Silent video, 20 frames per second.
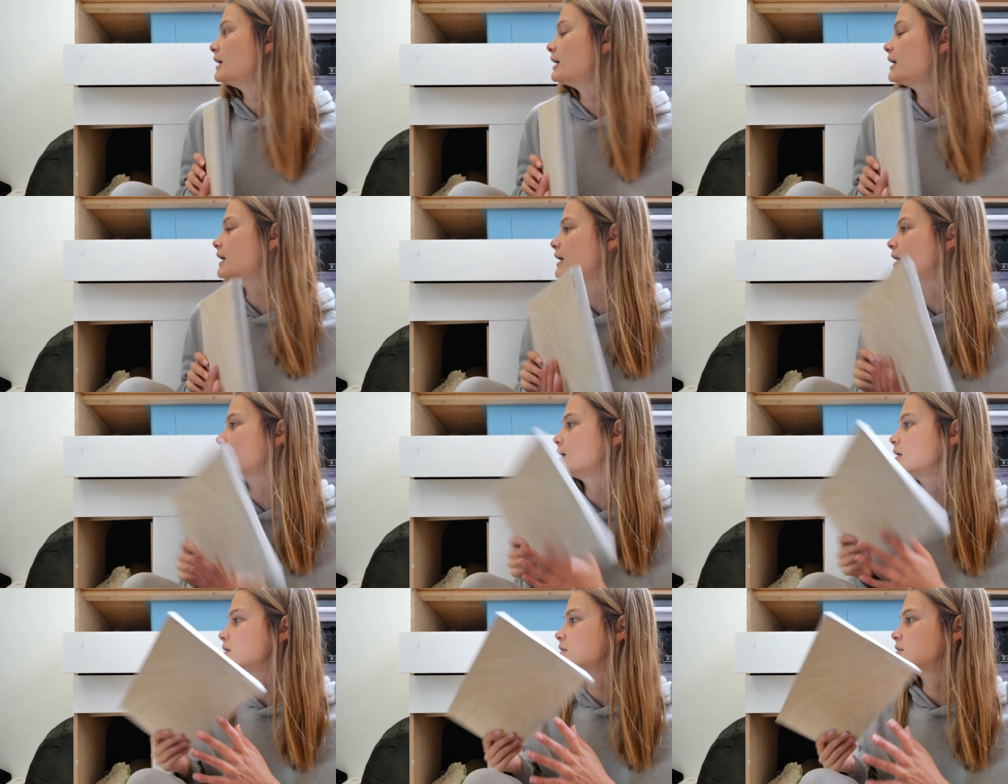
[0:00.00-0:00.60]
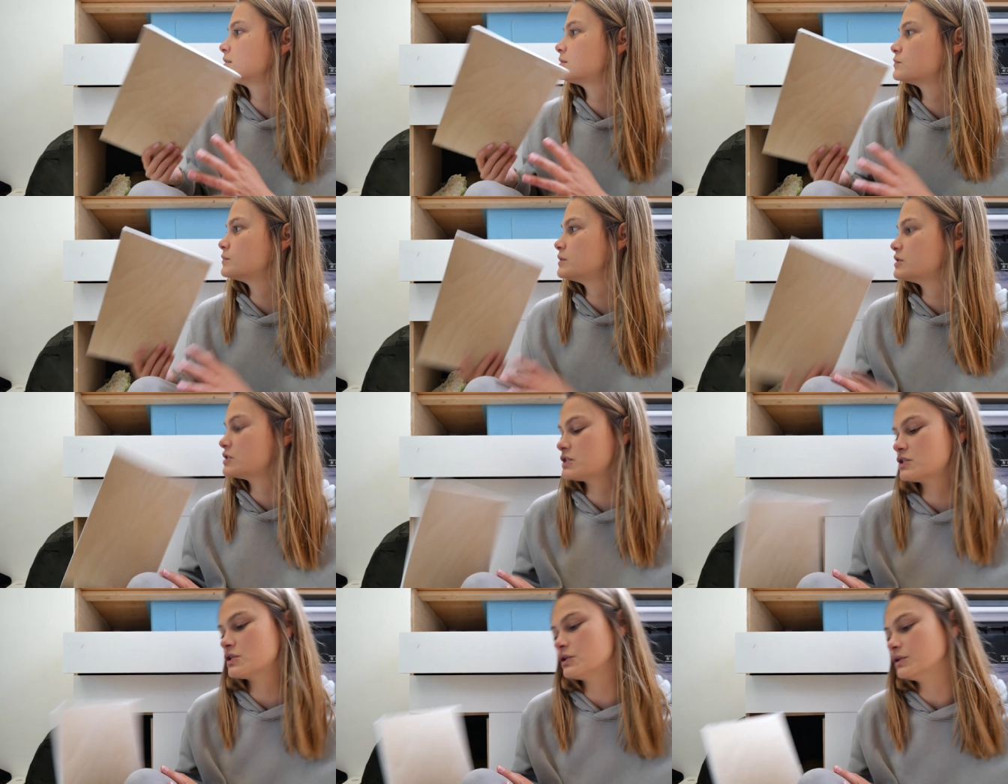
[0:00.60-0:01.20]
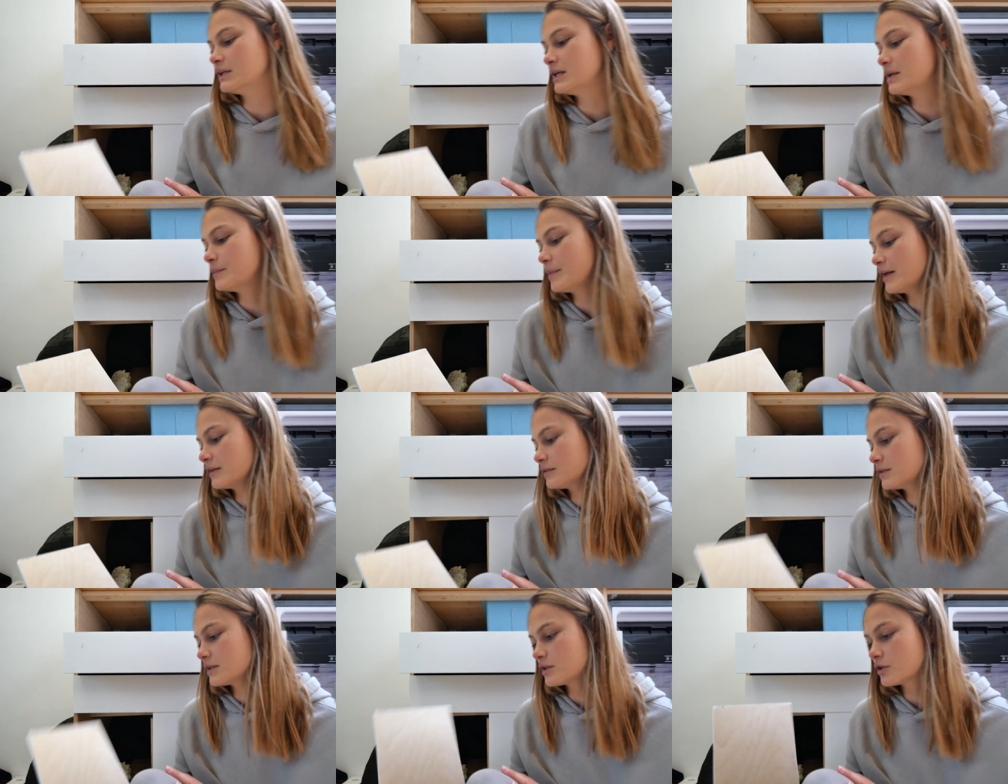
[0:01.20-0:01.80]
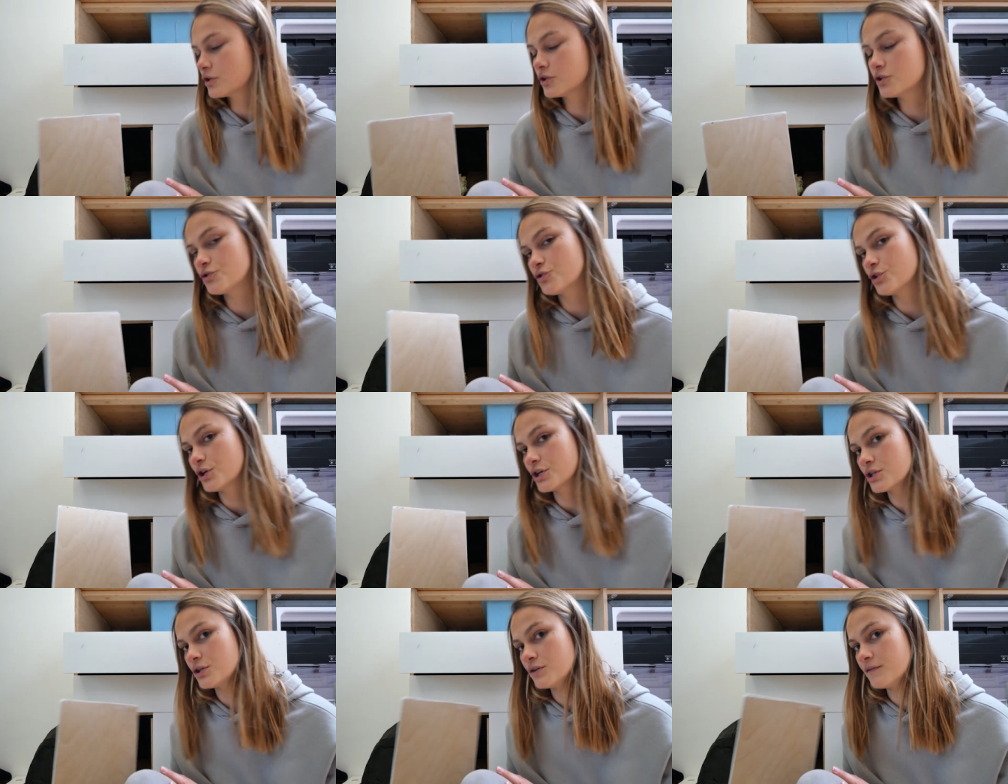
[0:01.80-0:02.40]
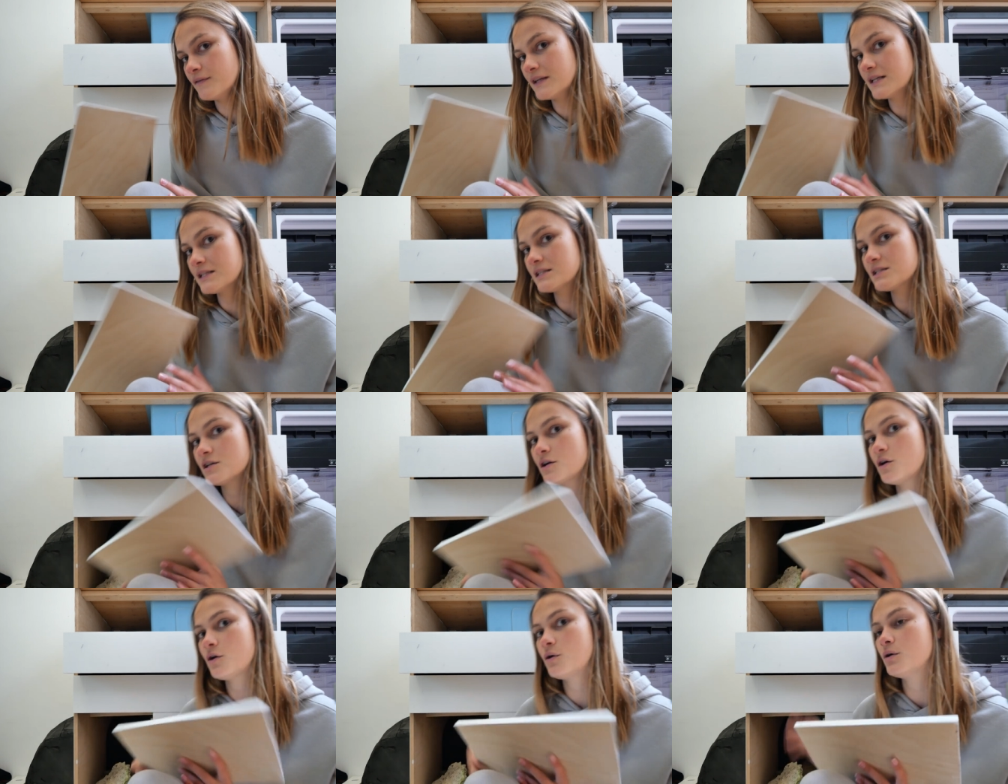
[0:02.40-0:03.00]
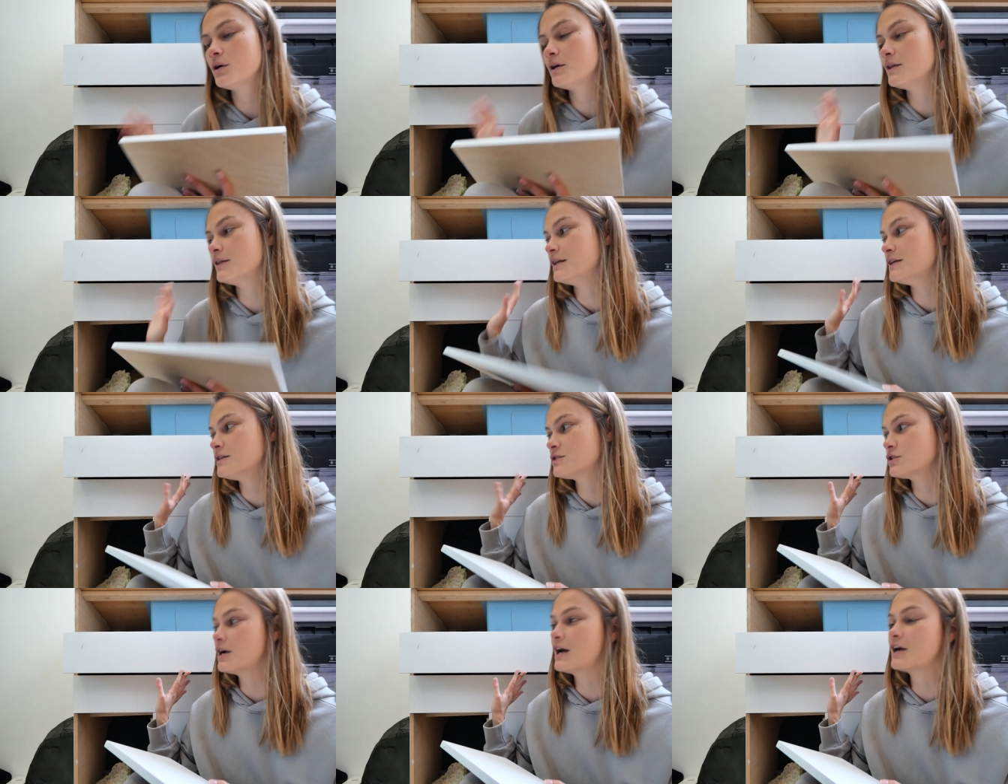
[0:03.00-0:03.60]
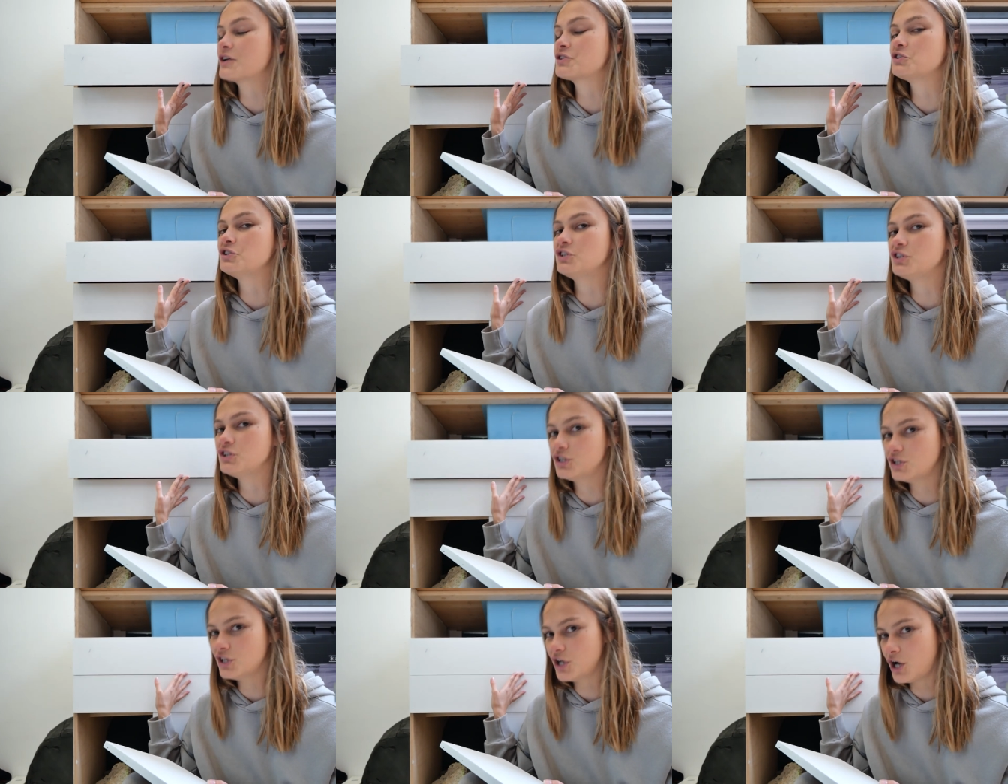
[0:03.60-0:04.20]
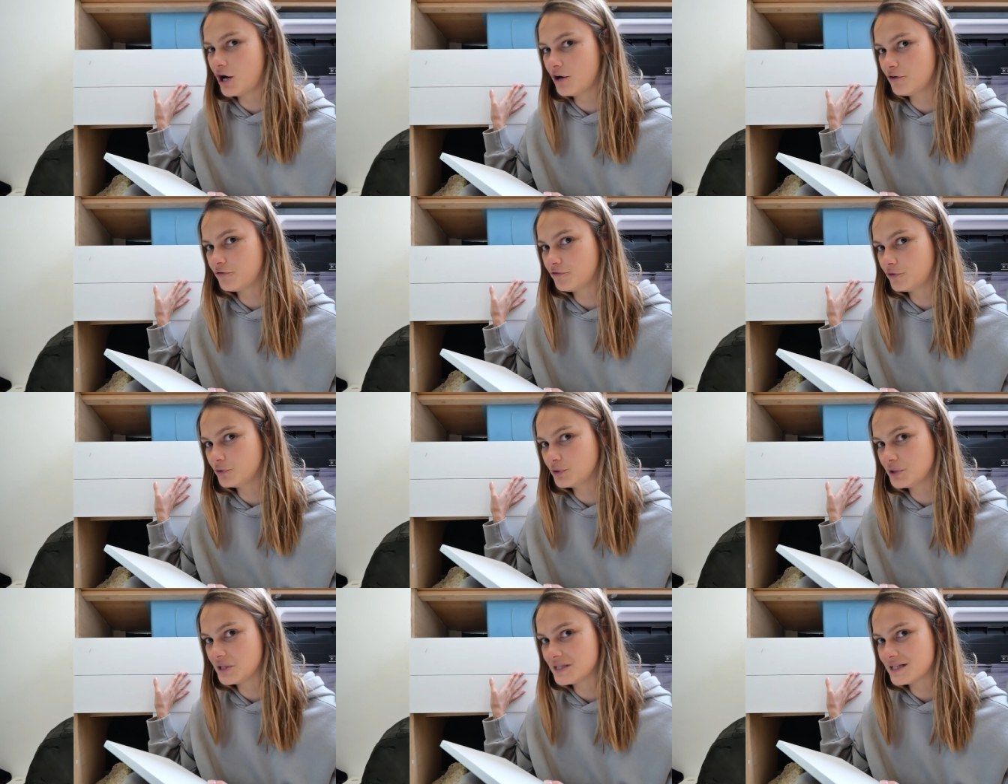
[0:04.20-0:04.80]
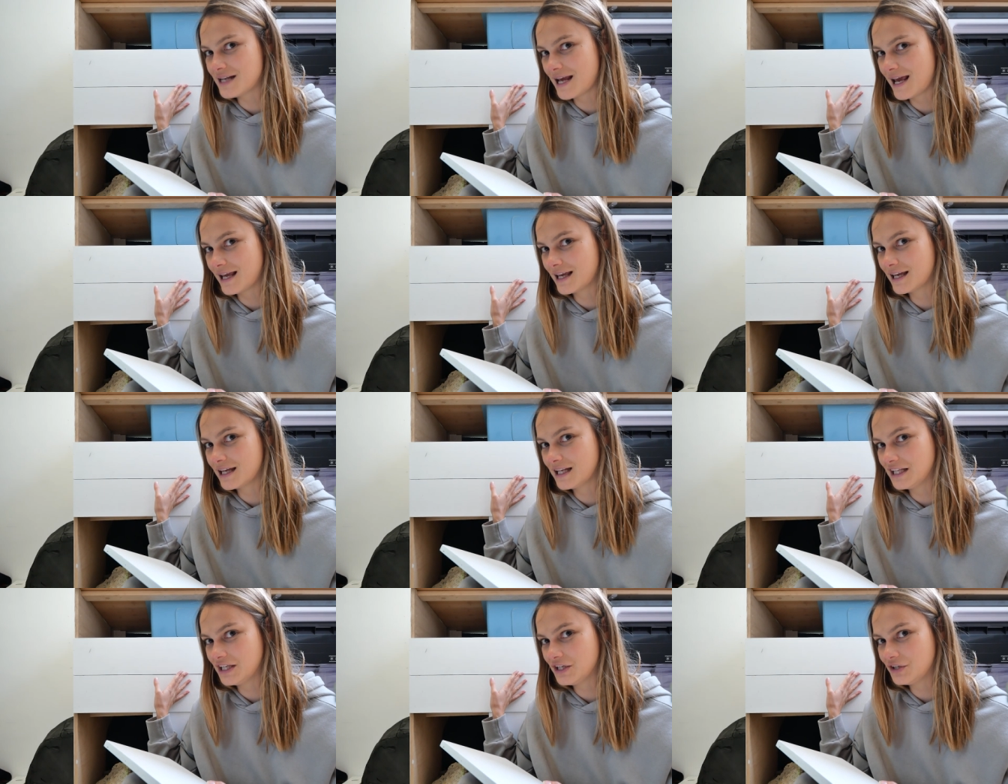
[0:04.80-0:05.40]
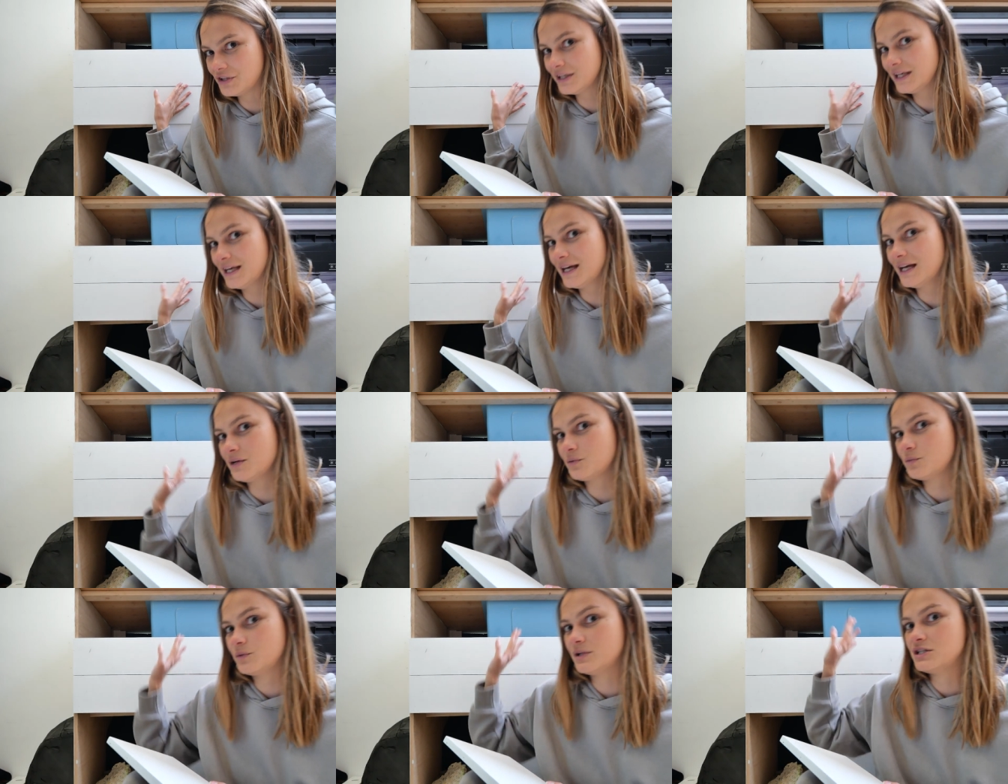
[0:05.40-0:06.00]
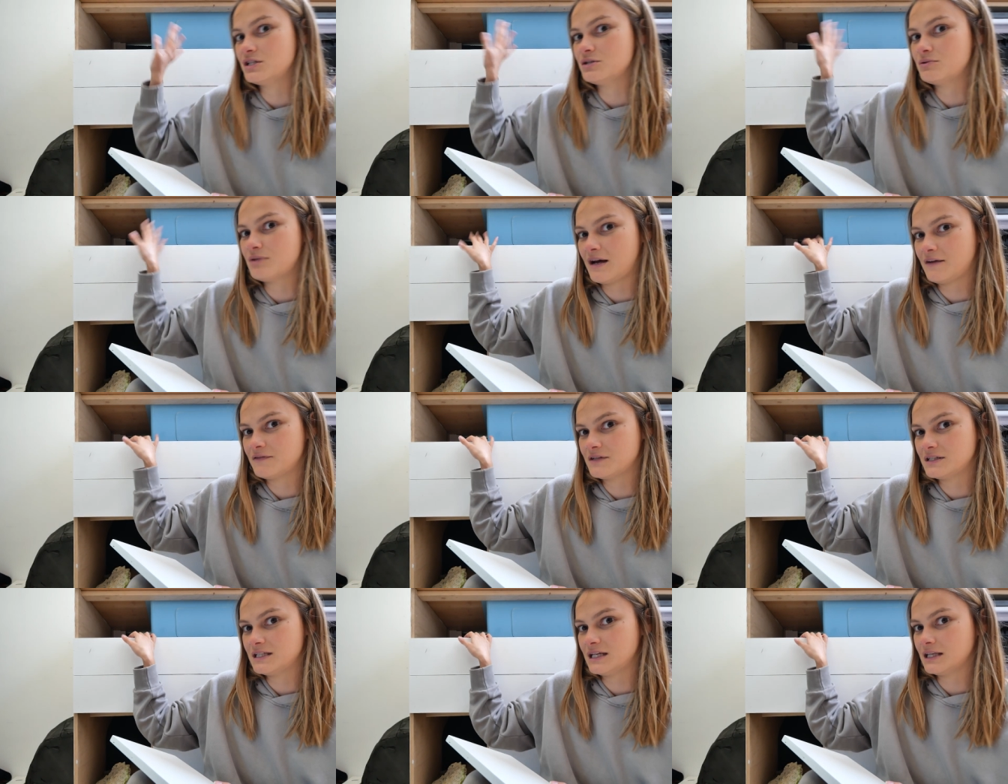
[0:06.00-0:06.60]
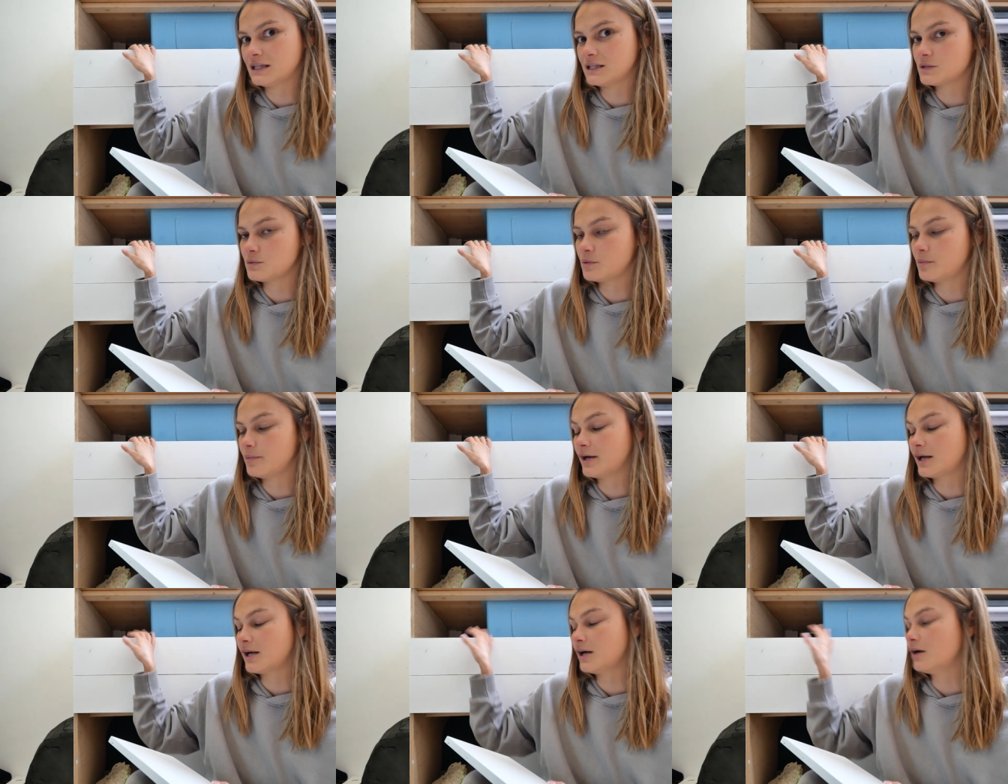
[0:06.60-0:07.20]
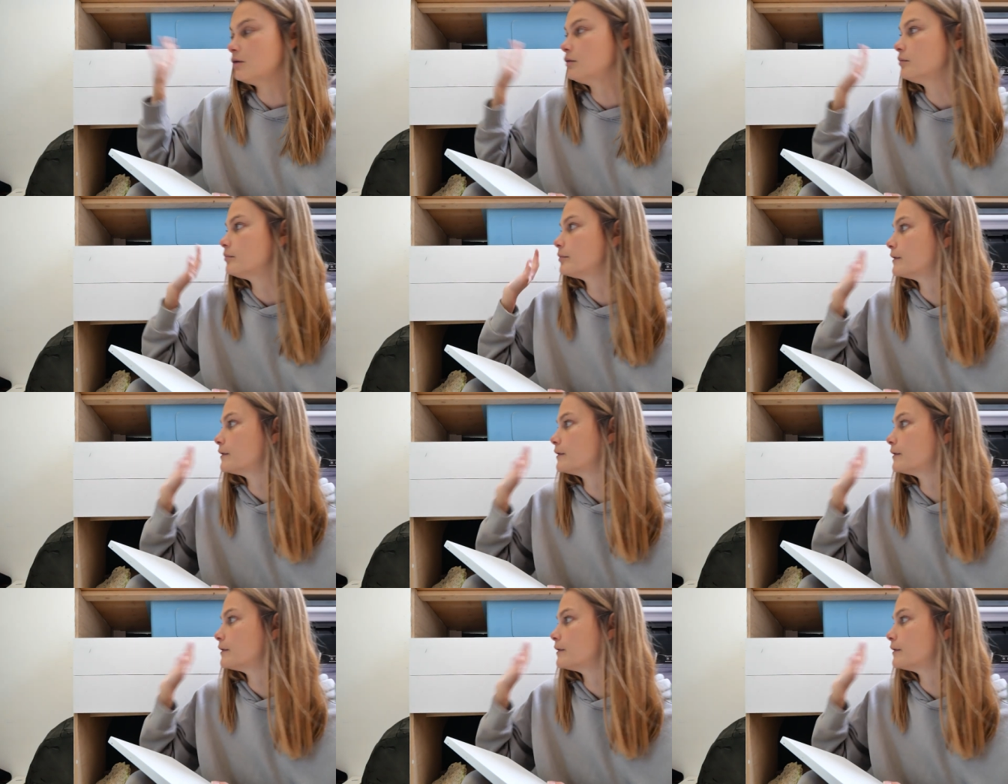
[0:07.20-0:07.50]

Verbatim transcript: And we just still need to make like the construction of this. So these are actually not fully staying in here yet. We do have to take this one back out,